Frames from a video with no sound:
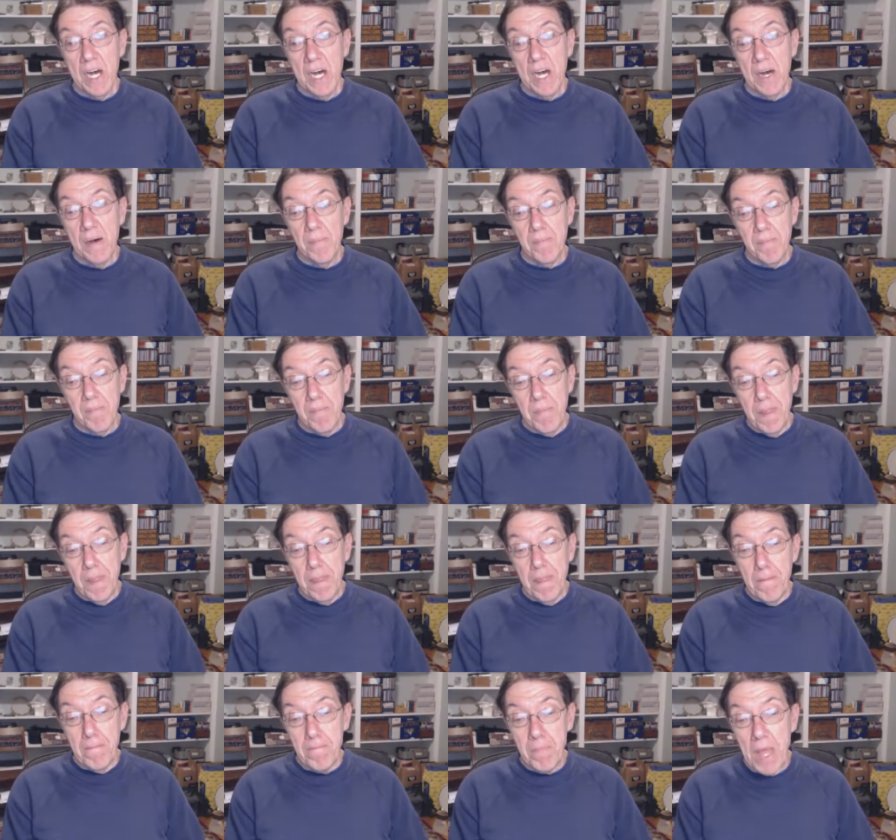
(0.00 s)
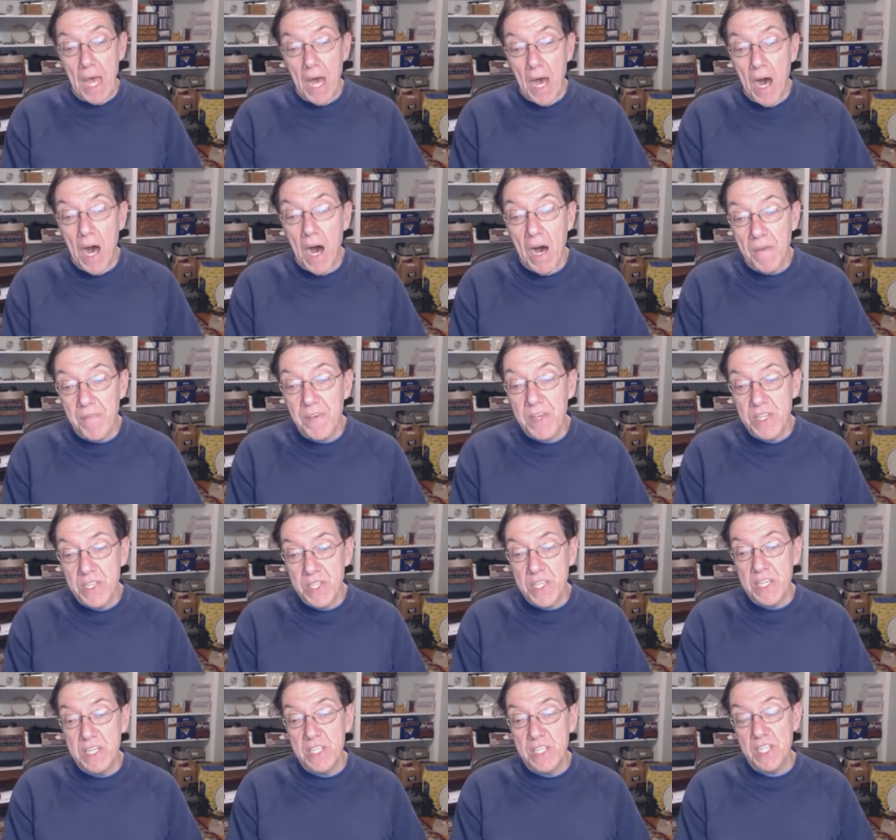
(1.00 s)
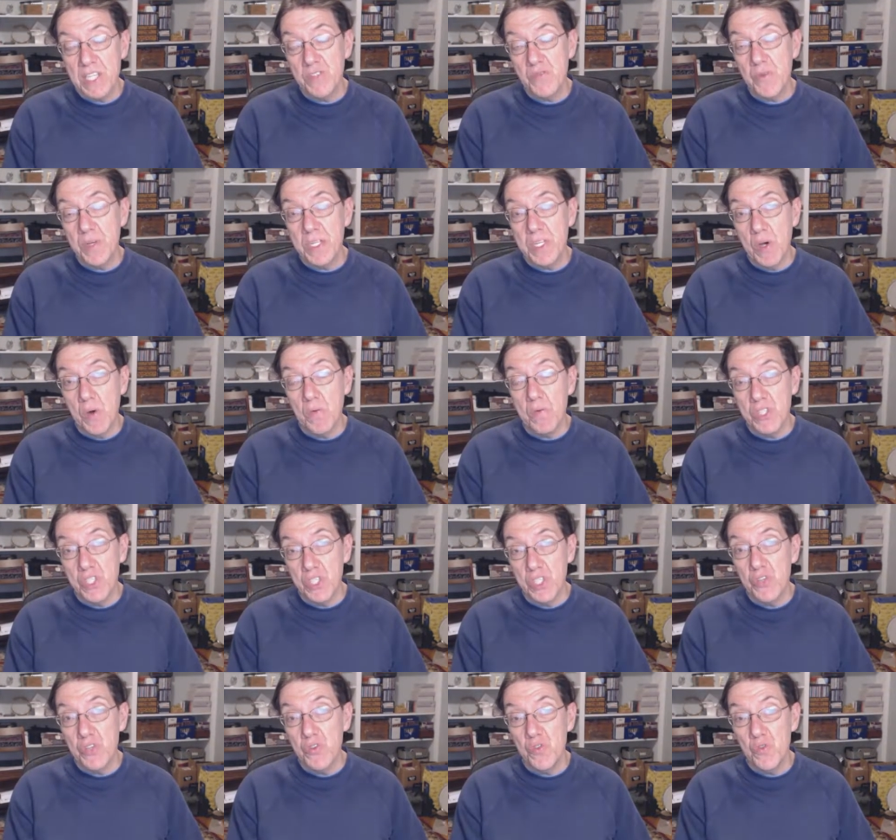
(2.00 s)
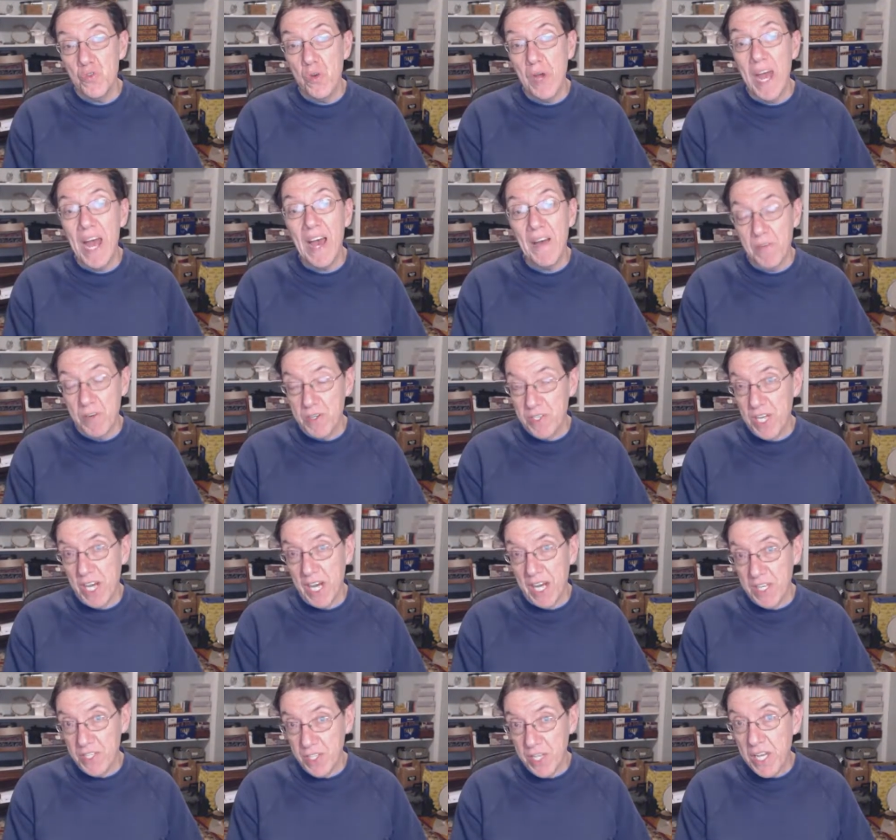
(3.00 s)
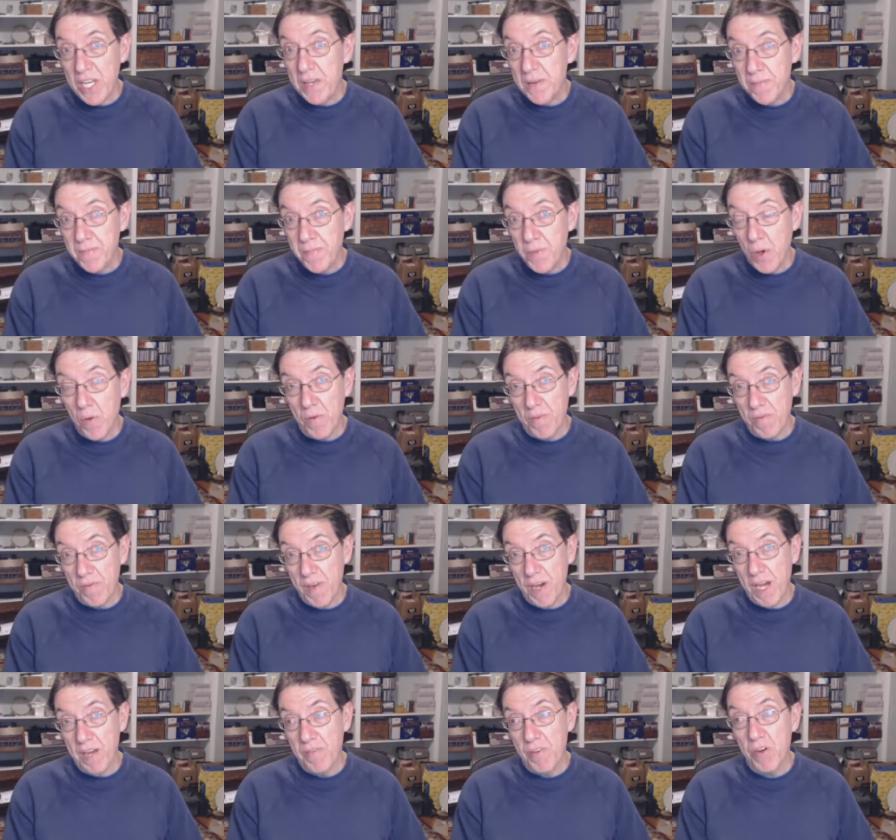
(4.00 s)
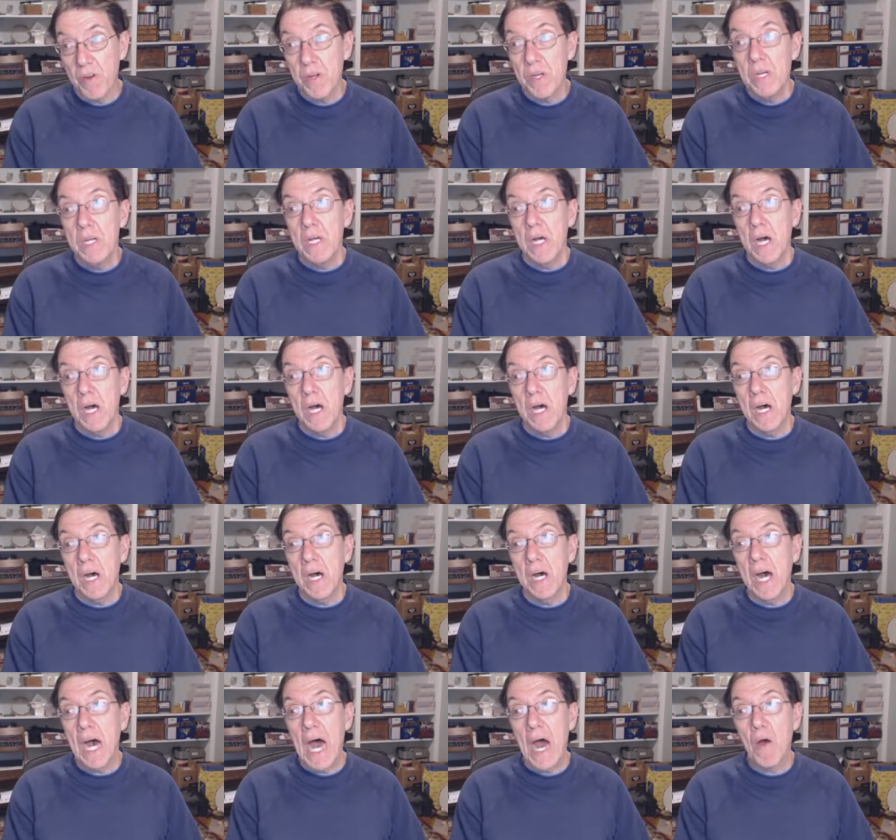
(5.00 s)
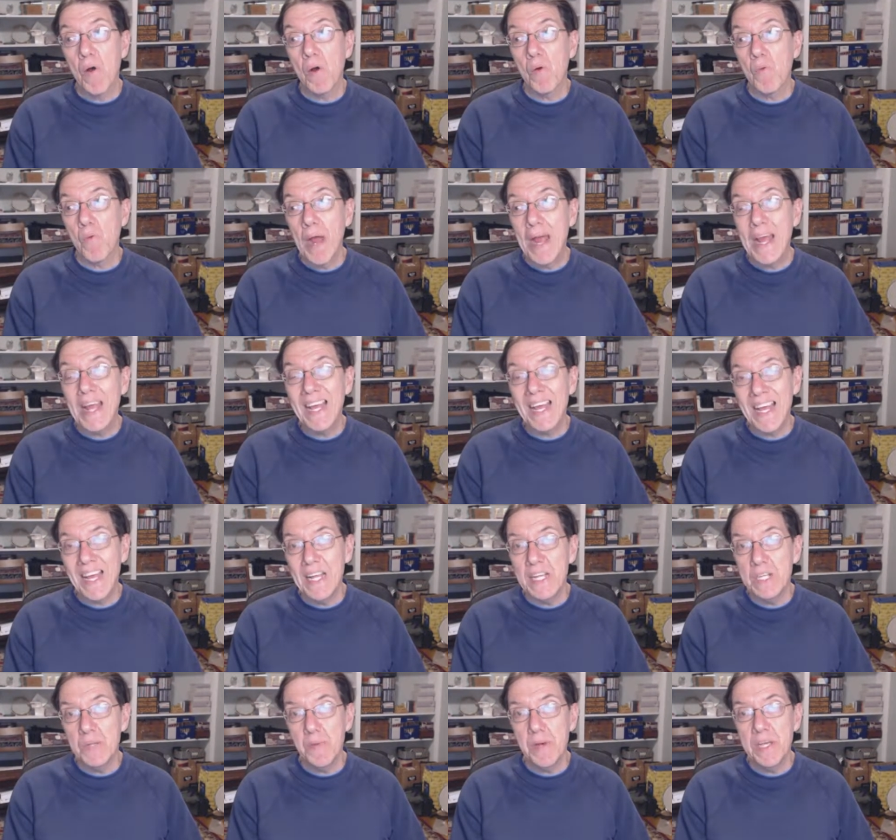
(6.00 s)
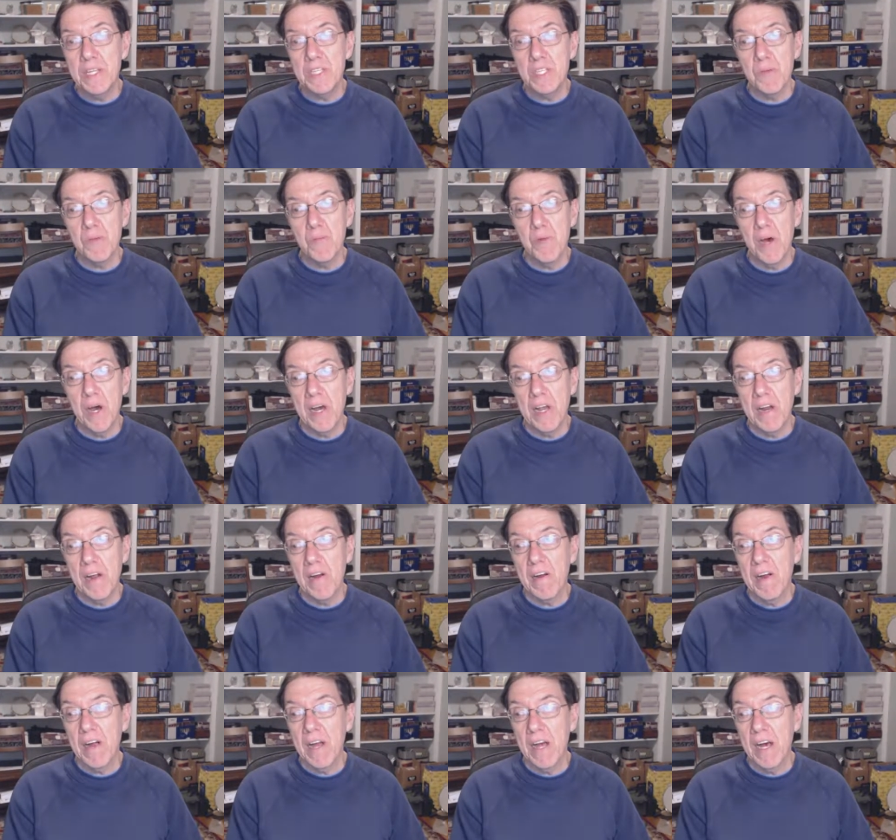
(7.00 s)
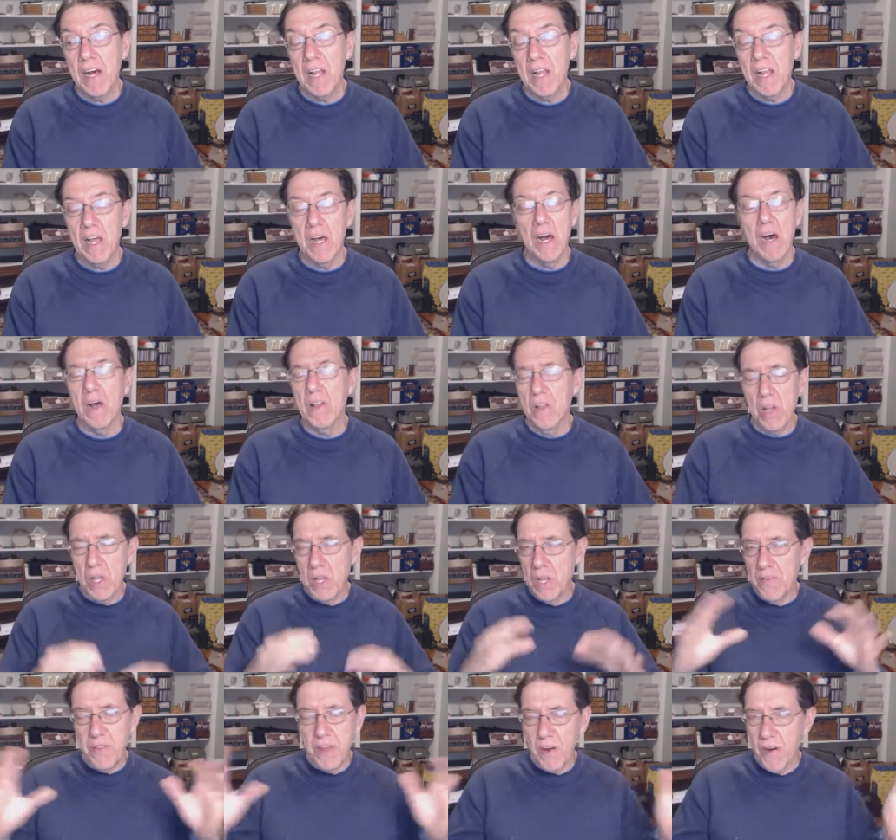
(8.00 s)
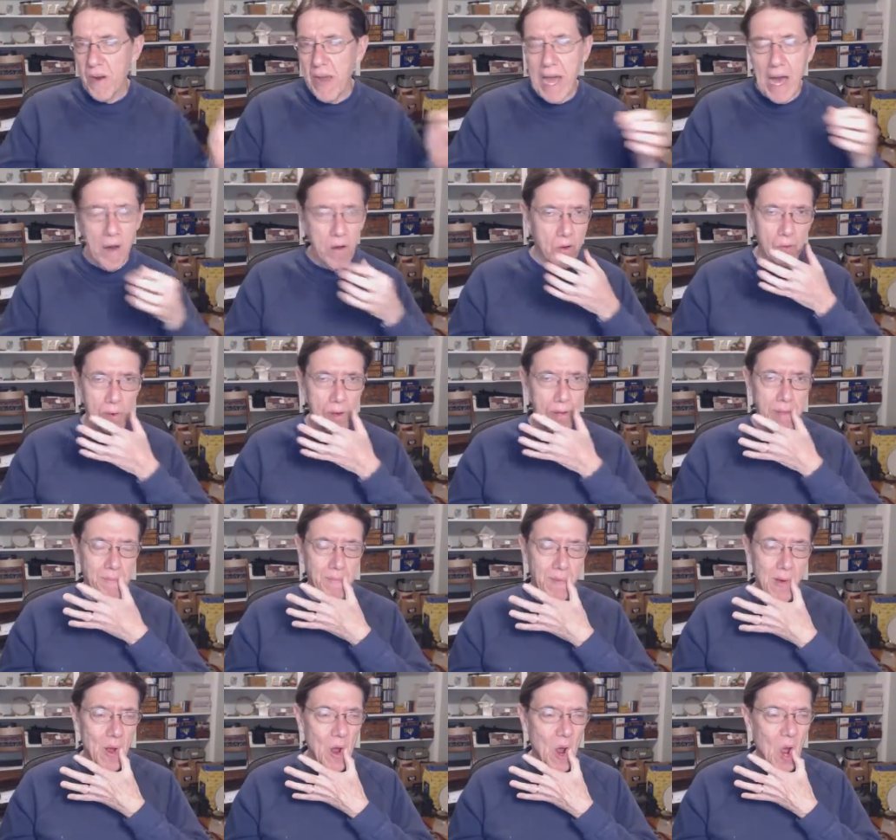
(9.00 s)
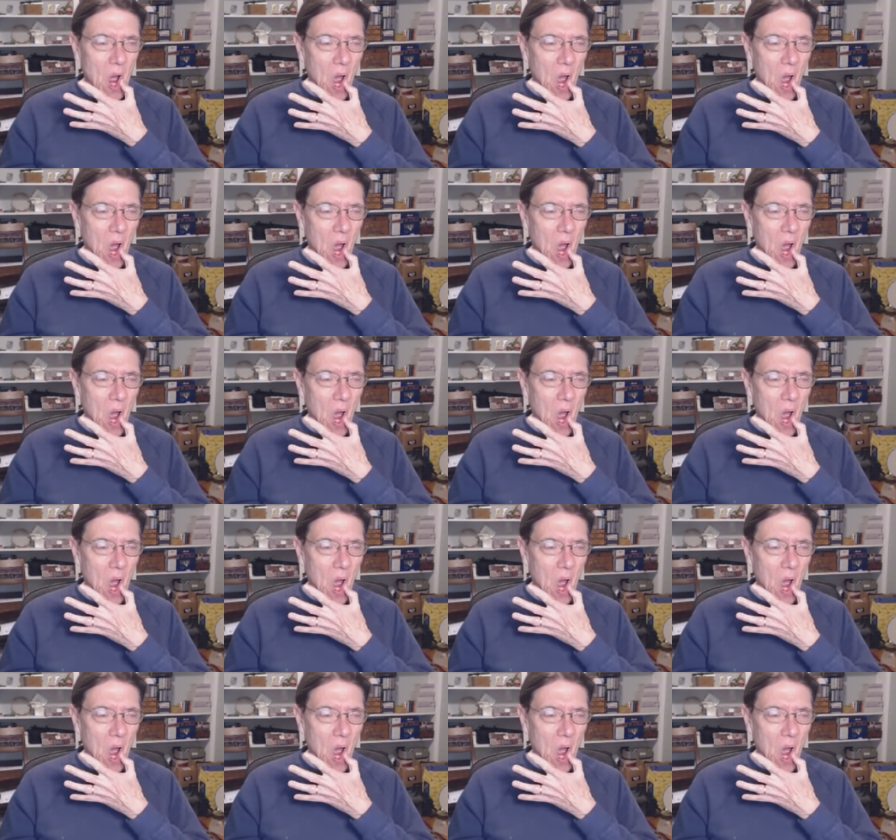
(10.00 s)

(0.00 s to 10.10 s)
Uh, obviously, since we don't do advertising on Fiverr, uh, our ranking depends upon our uh, uh their algorithm.